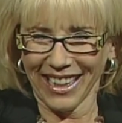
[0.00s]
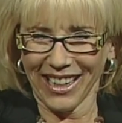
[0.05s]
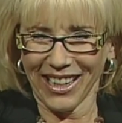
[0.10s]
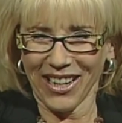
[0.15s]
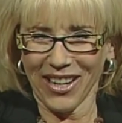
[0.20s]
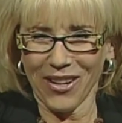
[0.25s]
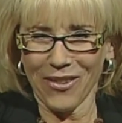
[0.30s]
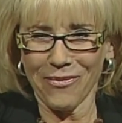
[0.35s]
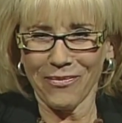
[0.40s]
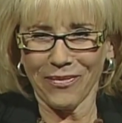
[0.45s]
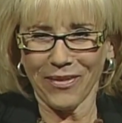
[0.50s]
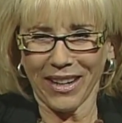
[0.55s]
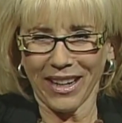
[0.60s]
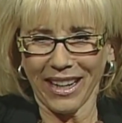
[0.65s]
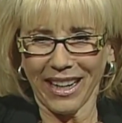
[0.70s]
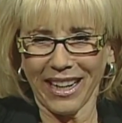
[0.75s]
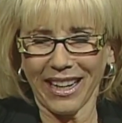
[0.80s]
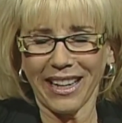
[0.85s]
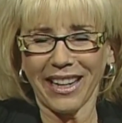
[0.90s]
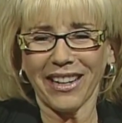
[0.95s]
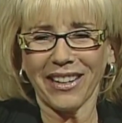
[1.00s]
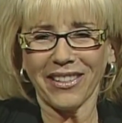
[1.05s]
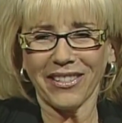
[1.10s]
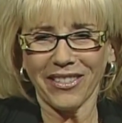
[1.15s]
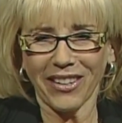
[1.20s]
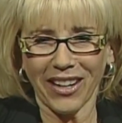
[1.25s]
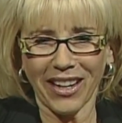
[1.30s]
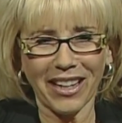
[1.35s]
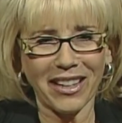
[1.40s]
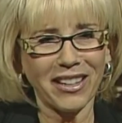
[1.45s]
um, I
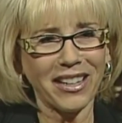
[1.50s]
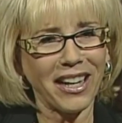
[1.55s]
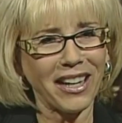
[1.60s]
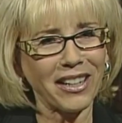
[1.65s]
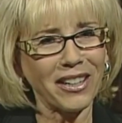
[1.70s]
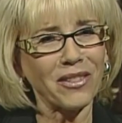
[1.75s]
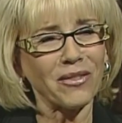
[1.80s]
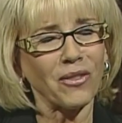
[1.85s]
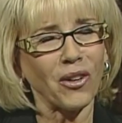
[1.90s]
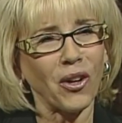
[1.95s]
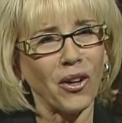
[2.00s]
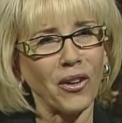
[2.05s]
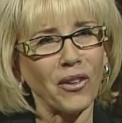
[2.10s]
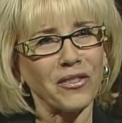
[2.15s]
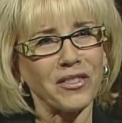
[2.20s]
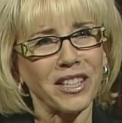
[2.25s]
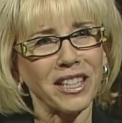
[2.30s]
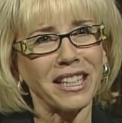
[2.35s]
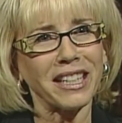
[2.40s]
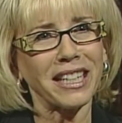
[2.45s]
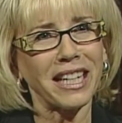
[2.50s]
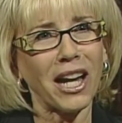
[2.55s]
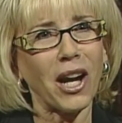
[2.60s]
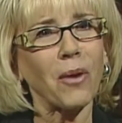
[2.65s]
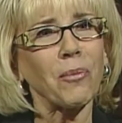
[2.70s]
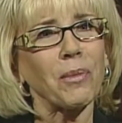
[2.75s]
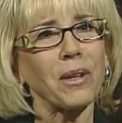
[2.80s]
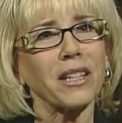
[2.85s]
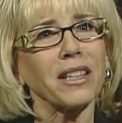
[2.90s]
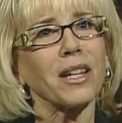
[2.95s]
I got involved in
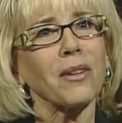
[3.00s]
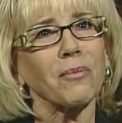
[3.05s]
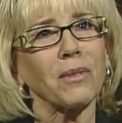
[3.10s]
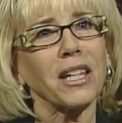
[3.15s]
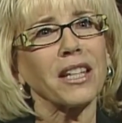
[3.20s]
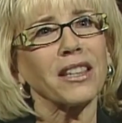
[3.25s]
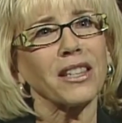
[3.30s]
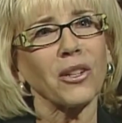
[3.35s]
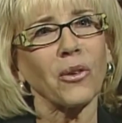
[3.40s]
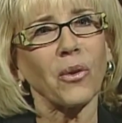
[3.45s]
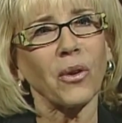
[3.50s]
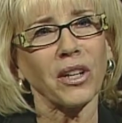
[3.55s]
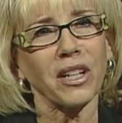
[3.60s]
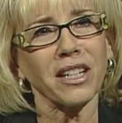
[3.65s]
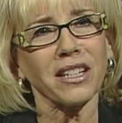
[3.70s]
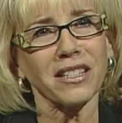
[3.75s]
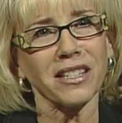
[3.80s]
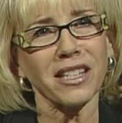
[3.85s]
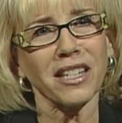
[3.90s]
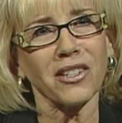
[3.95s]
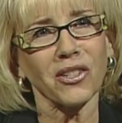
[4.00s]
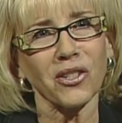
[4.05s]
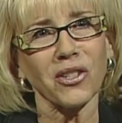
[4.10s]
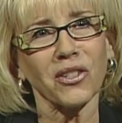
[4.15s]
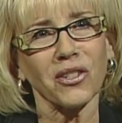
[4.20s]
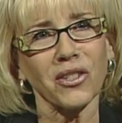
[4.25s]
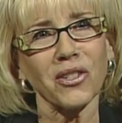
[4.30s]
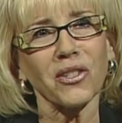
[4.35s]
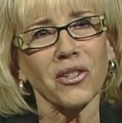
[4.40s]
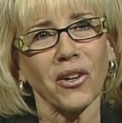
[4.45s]
helping them get the organization